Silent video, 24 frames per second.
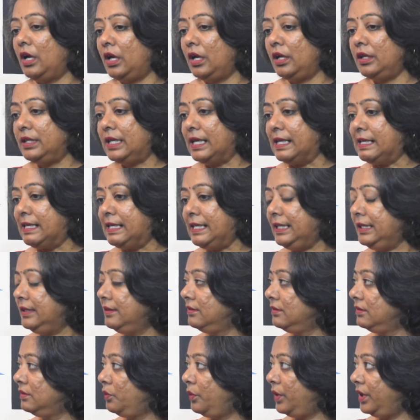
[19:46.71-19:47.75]

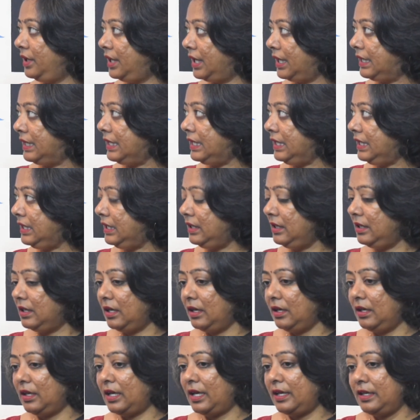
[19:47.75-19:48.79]
Dudley, when
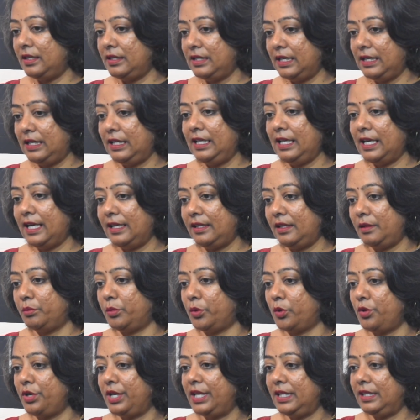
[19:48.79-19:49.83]
Hannah Dudley had the
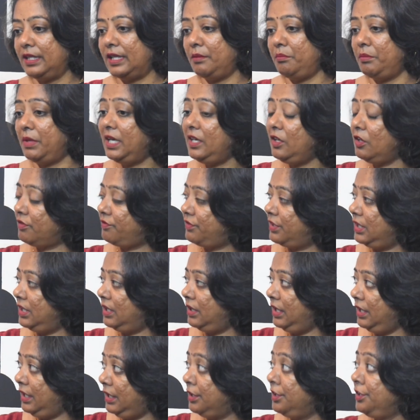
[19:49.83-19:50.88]
boarding, then many of
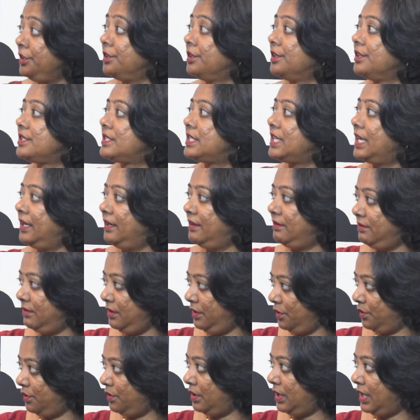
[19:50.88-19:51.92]
the Indian girls had,
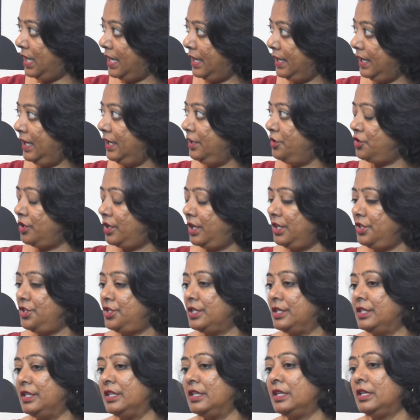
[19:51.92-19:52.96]
higher
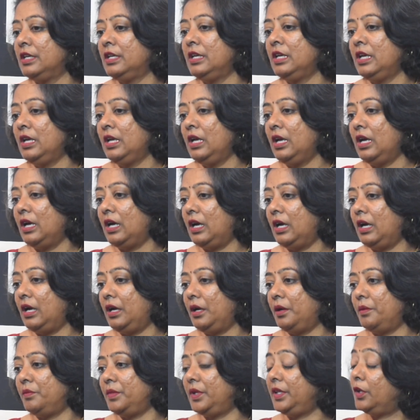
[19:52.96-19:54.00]
education.
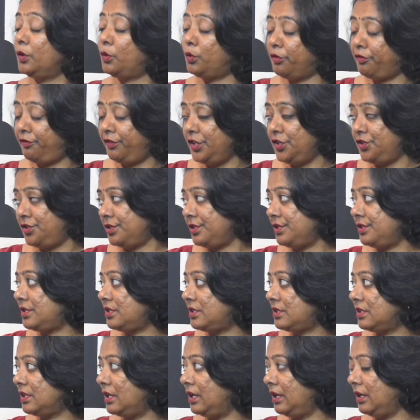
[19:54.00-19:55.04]
The
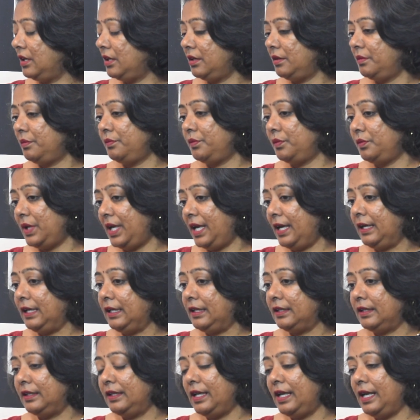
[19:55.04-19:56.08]
orphanages,
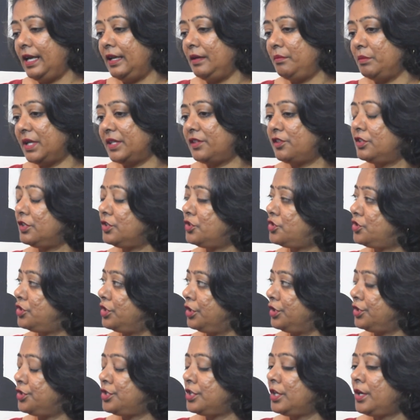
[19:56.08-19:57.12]
Anglican and Methodist
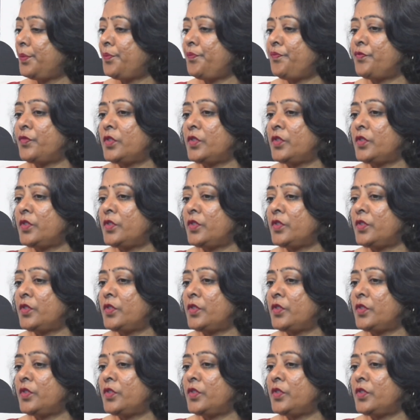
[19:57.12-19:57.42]
Church.